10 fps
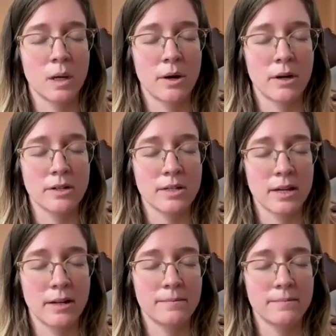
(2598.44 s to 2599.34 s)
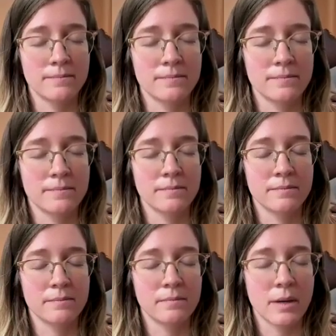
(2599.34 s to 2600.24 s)
a person,
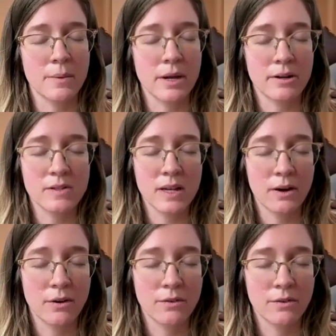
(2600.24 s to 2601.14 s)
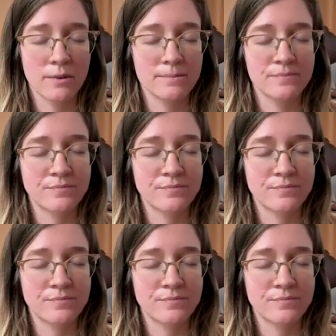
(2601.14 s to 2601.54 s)
maybe ourself,